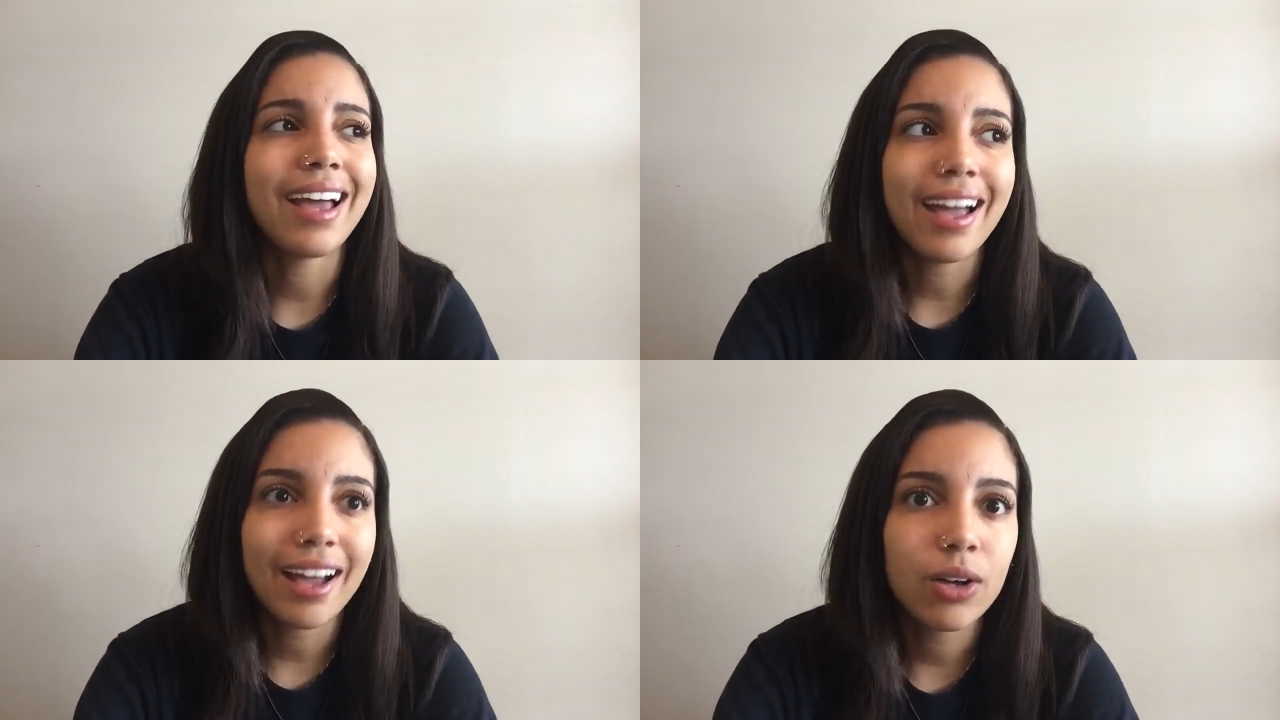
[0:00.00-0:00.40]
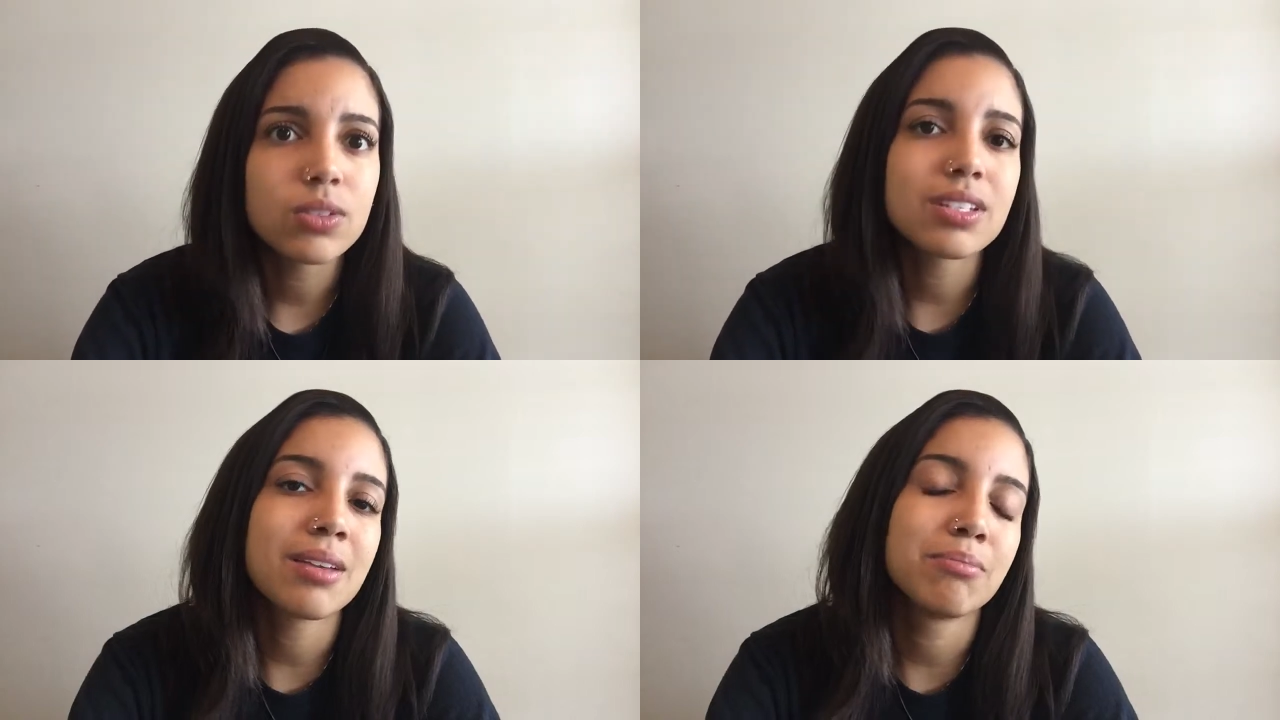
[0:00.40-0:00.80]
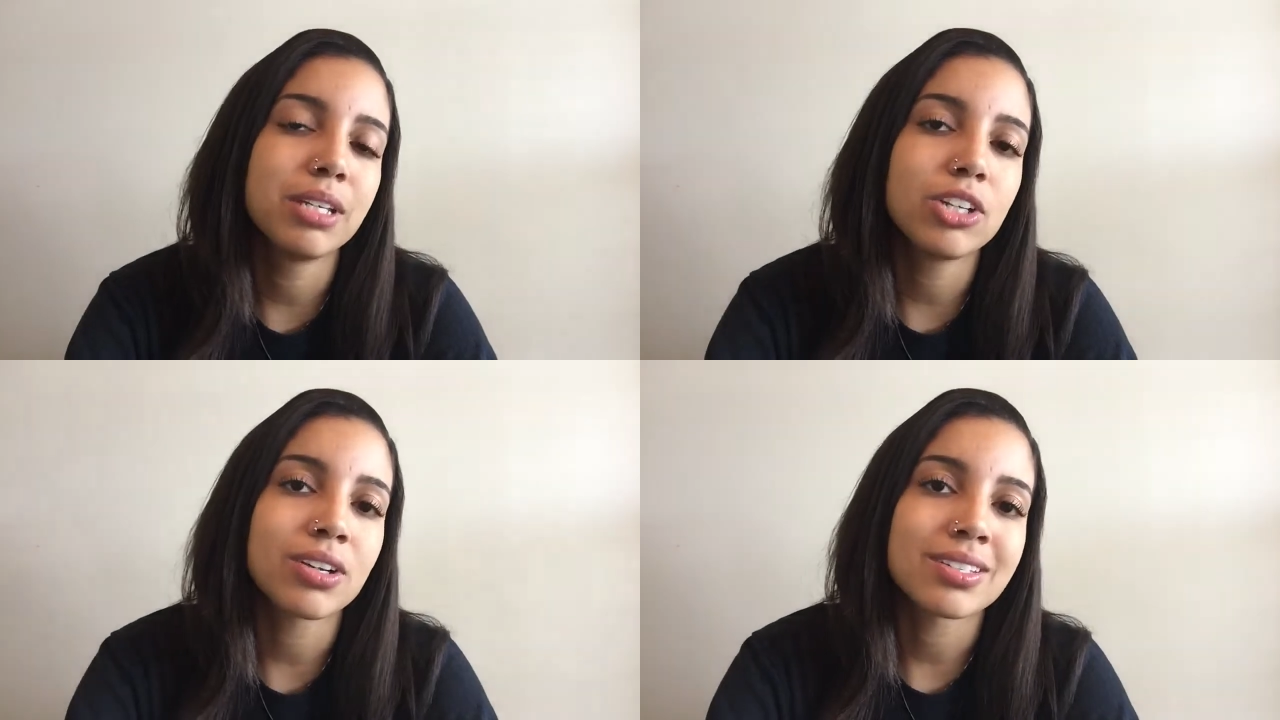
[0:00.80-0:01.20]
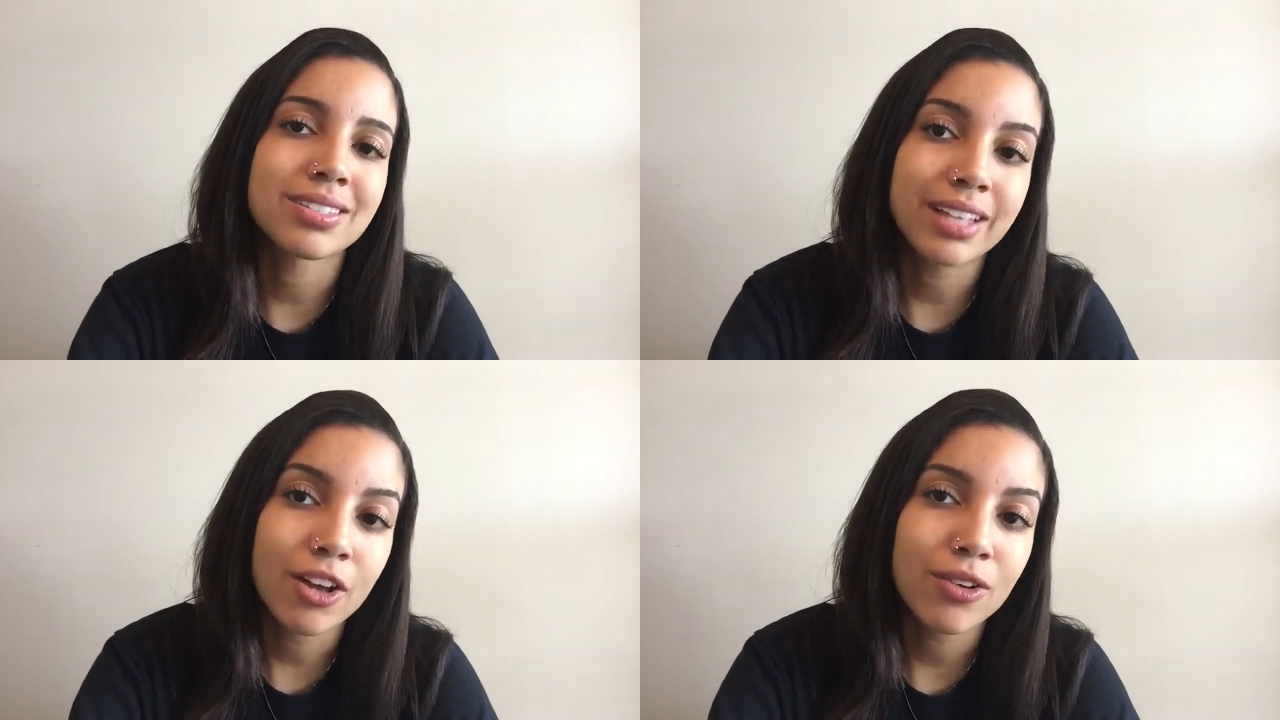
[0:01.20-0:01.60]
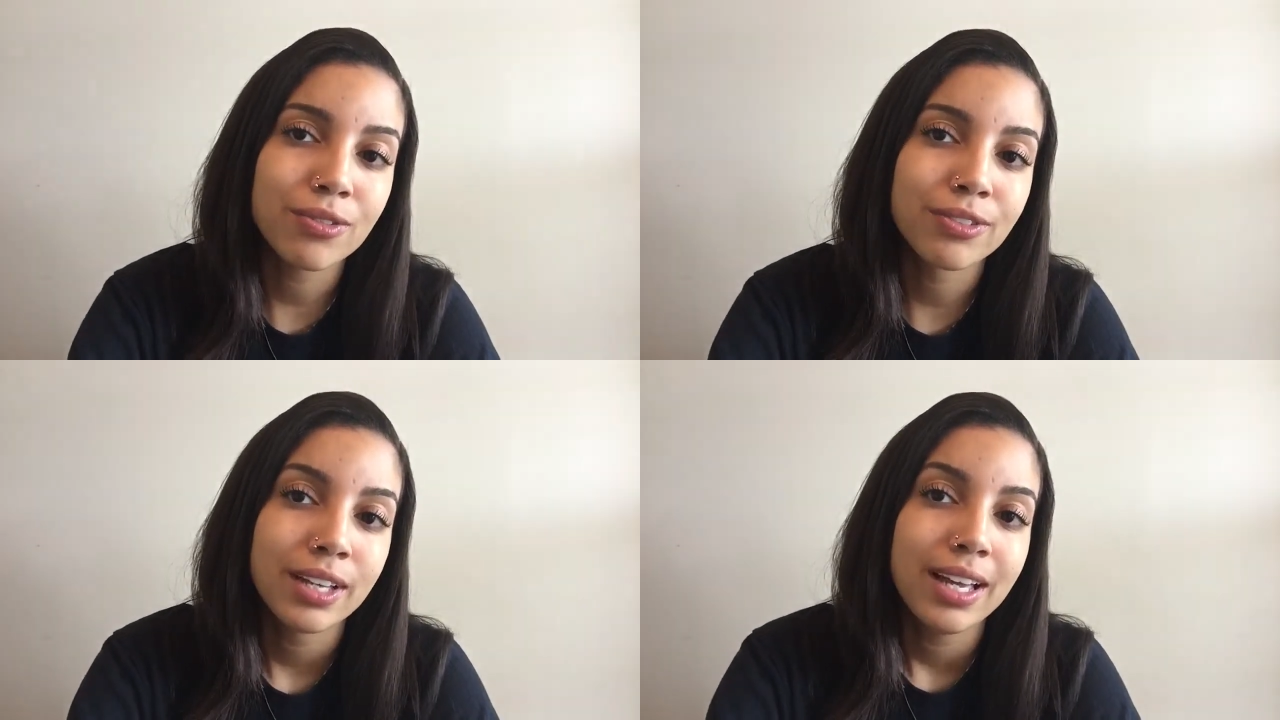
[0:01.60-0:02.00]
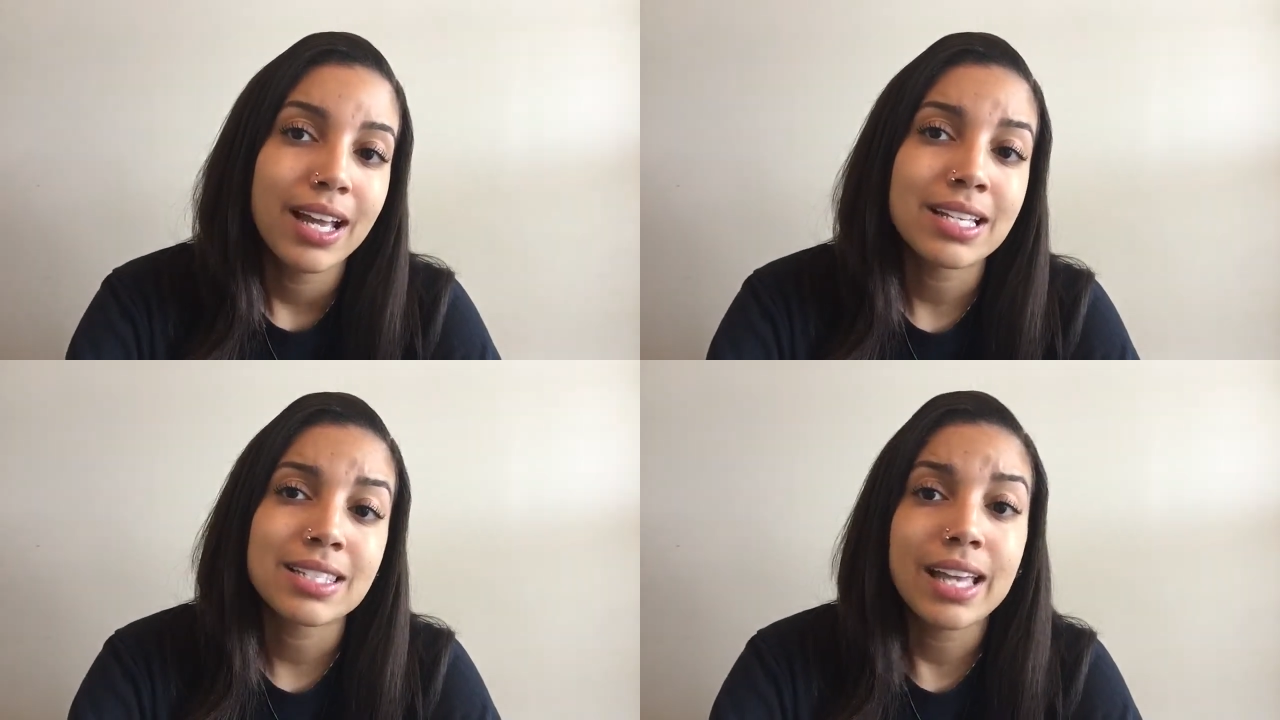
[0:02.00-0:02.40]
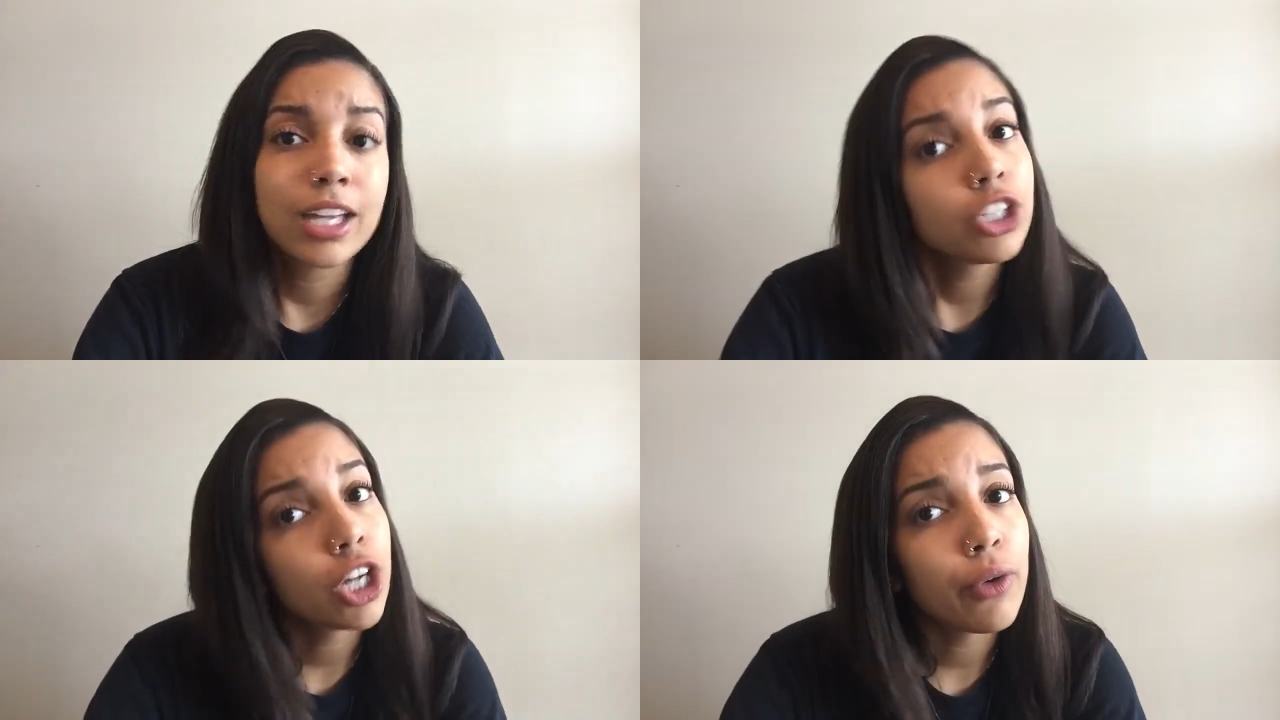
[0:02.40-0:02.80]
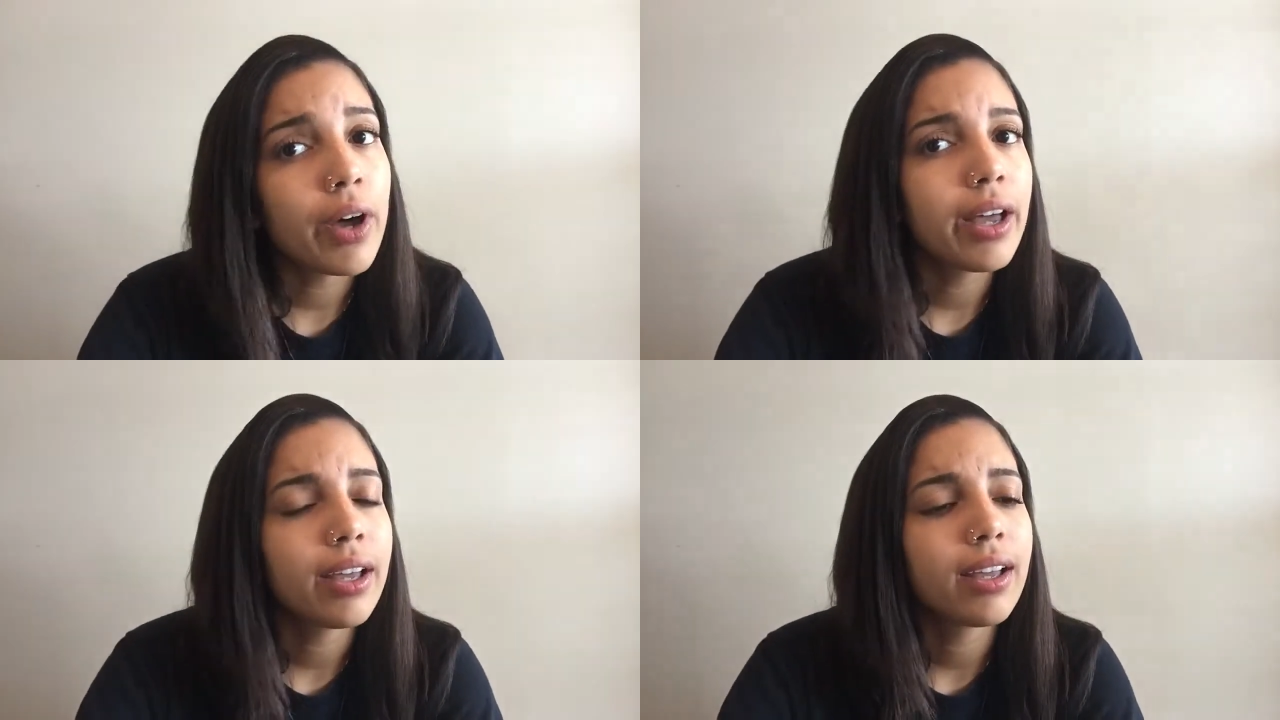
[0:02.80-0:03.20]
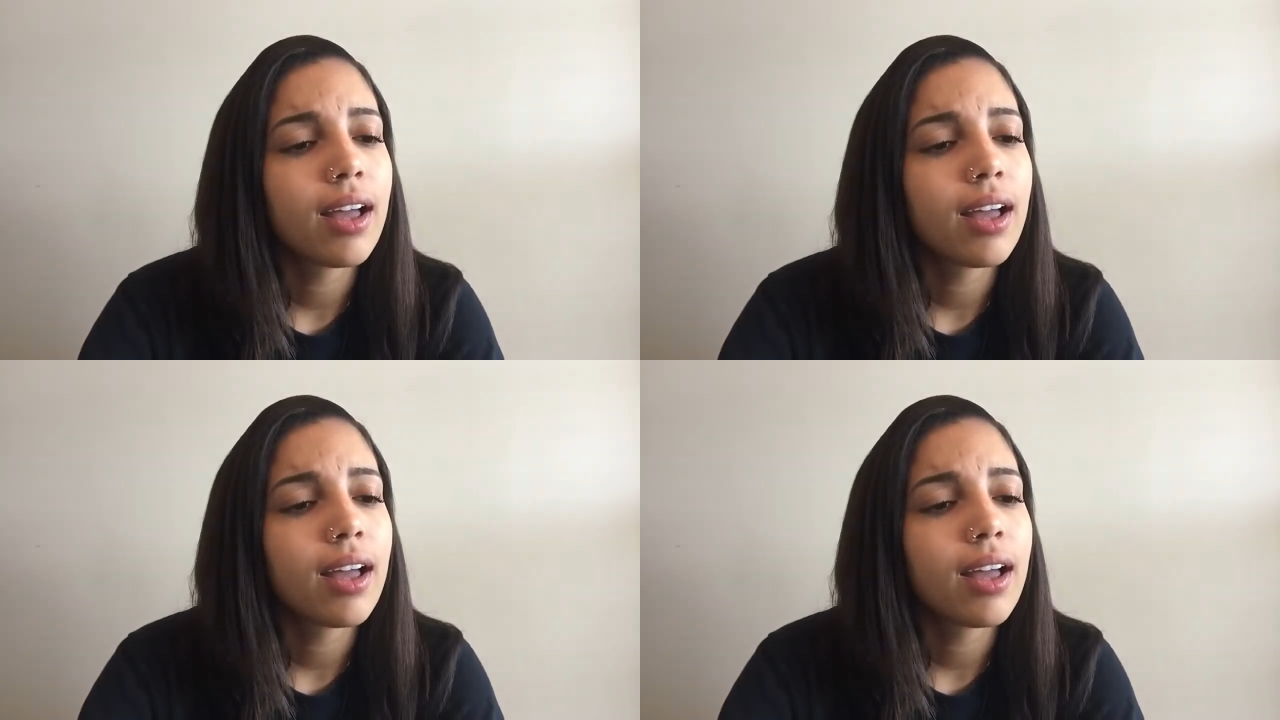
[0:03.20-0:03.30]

out and be yourself and say, you know what,